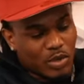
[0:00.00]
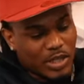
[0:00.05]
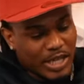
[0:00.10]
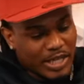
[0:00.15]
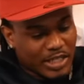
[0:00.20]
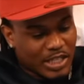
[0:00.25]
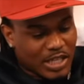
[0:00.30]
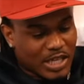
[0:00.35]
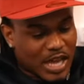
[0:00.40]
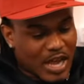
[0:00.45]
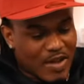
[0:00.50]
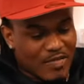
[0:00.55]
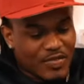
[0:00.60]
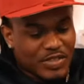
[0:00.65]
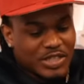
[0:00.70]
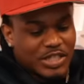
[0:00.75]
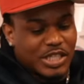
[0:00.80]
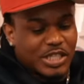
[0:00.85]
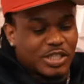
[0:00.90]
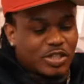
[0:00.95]
Like the
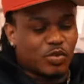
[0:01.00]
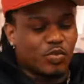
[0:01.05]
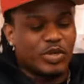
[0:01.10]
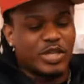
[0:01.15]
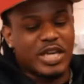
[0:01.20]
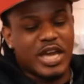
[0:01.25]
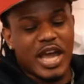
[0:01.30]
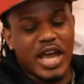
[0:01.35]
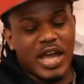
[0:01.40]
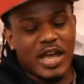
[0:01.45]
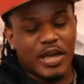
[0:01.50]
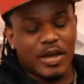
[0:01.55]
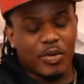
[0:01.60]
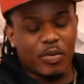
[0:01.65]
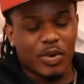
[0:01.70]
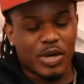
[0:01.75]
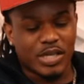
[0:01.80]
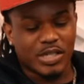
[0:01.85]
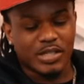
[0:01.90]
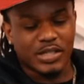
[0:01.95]
conversation we had,
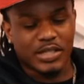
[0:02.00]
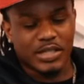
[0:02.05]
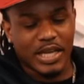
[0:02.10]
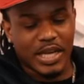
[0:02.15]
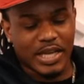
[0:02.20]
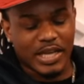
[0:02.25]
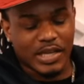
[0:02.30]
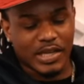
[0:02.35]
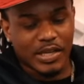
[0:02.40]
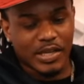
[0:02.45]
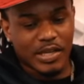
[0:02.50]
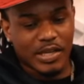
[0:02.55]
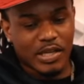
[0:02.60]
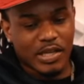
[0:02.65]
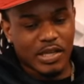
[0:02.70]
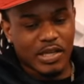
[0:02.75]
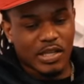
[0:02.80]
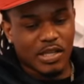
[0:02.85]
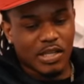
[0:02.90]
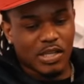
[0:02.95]
it wasn't like,
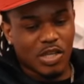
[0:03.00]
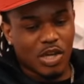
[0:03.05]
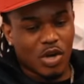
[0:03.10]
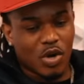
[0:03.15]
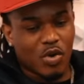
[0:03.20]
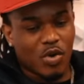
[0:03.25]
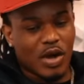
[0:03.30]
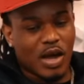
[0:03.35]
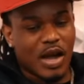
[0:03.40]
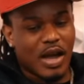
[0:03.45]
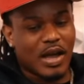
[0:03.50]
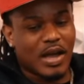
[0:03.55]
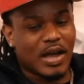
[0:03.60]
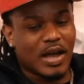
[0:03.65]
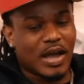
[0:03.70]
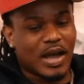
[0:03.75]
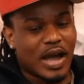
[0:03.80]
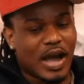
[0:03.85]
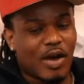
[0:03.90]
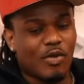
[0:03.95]
yo,
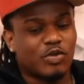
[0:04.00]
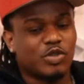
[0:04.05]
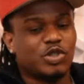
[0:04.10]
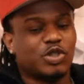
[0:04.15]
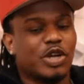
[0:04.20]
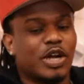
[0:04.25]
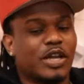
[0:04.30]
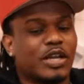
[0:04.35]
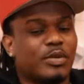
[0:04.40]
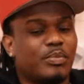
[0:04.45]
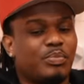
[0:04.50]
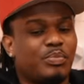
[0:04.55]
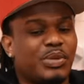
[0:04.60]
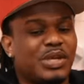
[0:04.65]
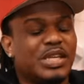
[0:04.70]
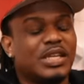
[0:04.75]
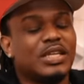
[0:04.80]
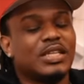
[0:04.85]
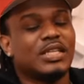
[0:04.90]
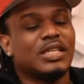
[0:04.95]
I was trying to
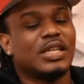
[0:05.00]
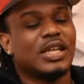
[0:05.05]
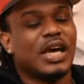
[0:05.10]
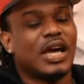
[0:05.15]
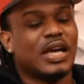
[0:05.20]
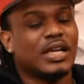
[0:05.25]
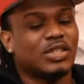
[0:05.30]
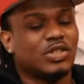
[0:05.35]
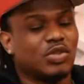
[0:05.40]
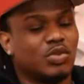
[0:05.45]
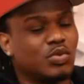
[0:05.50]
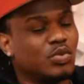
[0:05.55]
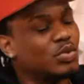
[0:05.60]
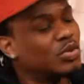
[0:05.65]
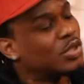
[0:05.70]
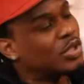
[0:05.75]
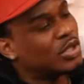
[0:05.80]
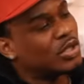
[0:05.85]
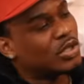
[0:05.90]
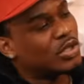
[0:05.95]
penalize you.
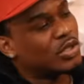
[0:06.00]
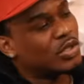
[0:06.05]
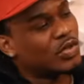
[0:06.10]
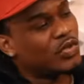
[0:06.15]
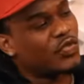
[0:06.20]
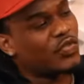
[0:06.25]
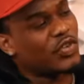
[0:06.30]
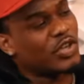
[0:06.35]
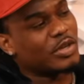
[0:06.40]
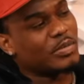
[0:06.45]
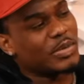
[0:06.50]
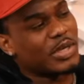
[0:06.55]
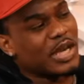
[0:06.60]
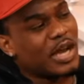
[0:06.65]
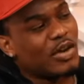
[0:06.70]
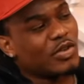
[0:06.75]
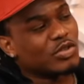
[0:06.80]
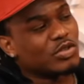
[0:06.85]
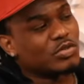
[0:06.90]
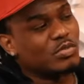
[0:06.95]
You feel me?
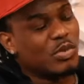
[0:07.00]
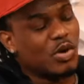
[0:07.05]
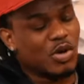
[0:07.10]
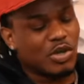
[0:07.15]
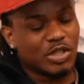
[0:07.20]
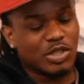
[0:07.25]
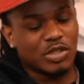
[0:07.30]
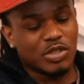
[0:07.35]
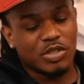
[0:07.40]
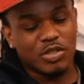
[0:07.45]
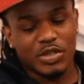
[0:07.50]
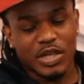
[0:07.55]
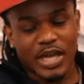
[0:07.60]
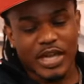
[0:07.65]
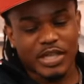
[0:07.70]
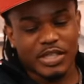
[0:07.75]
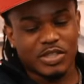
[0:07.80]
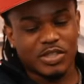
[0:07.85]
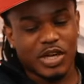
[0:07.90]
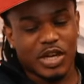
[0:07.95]
I was mm-hmm. more so
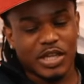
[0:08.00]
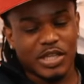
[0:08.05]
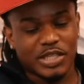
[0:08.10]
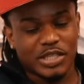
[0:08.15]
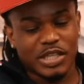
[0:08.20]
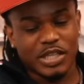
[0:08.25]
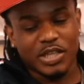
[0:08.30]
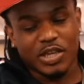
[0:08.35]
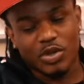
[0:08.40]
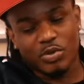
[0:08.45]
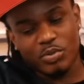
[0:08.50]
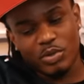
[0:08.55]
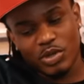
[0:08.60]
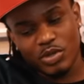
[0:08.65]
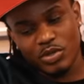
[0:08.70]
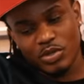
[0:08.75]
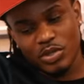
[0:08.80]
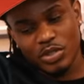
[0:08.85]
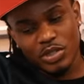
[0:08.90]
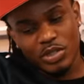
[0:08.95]
like trying to say, yo,
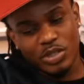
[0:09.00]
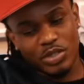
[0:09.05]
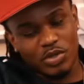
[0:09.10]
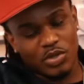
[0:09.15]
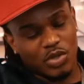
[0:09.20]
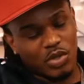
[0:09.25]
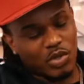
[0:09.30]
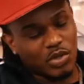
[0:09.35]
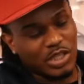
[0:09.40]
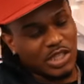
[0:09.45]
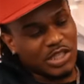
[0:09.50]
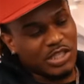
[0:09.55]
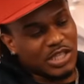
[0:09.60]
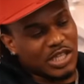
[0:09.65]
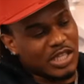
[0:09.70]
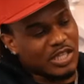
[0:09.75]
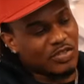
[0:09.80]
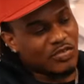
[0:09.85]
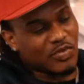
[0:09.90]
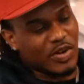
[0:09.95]
bro, you know, these
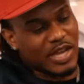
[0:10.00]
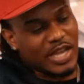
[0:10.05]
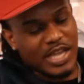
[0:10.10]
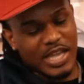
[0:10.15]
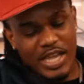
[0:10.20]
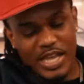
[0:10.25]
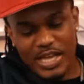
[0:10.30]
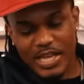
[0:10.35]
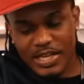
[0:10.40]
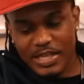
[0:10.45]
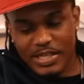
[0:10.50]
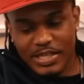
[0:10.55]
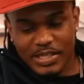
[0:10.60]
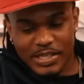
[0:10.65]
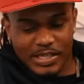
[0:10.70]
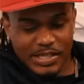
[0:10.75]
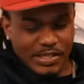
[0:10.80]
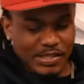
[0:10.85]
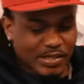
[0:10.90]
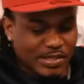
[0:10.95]
things right here,
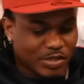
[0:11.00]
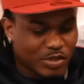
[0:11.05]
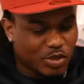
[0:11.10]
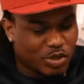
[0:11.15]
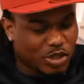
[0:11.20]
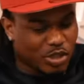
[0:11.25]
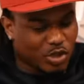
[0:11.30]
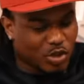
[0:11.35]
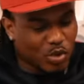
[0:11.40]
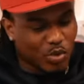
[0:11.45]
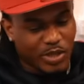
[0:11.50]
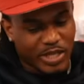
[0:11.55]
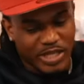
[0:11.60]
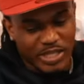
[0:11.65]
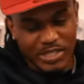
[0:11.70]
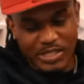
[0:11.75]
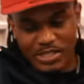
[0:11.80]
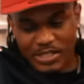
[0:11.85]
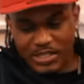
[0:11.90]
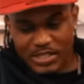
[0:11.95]
you should do
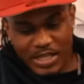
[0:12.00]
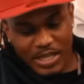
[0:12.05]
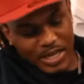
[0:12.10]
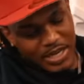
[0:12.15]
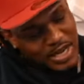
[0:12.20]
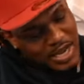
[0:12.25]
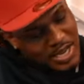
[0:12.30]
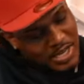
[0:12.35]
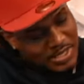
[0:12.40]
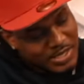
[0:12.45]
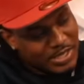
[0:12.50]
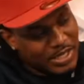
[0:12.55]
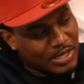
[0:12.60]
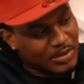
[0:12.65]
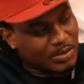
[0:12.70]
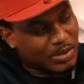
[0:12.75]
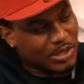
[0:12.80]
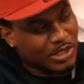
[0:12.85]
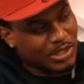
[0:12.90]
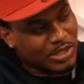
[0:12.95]
this instead of that
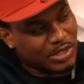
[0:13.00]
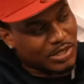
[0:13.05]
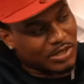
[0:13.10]
type shit.